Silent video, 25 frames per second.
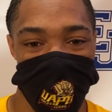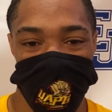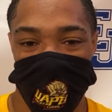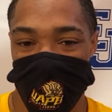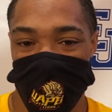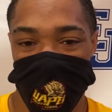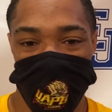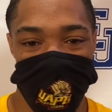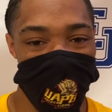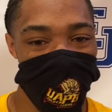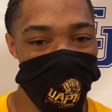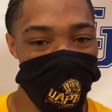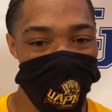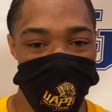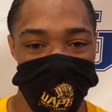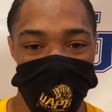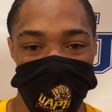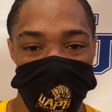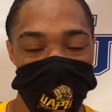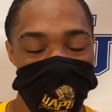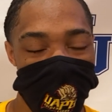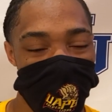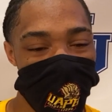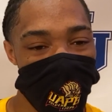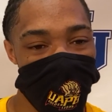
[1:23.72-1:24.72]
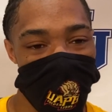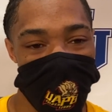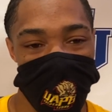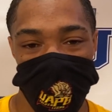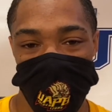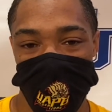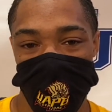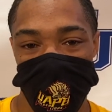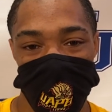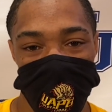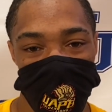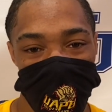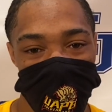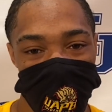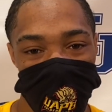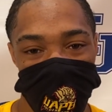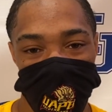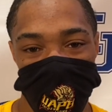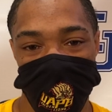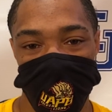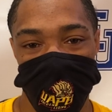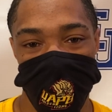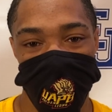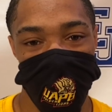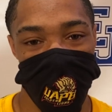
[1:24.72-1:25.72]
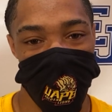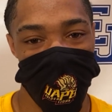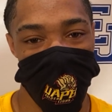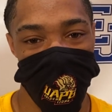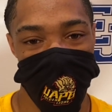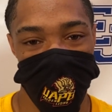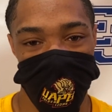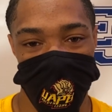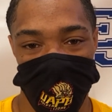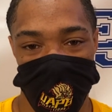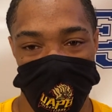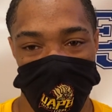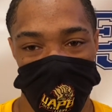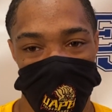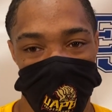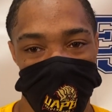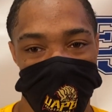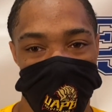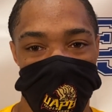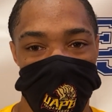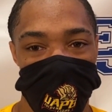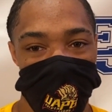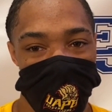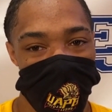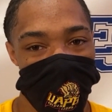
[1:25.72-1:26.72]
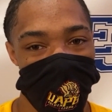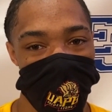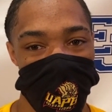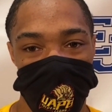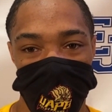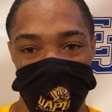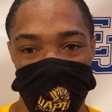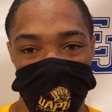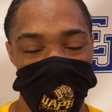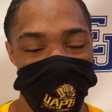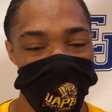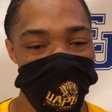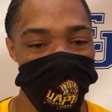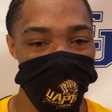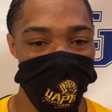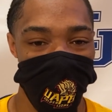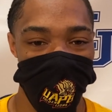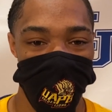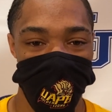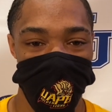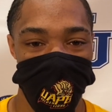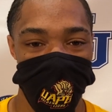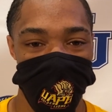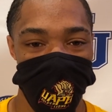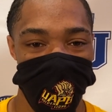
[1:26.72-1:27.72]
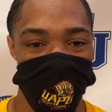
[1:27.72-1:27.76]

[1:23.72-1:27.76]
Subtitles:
It was just an honor to play for East Jefferson. I'm glad I made this choice.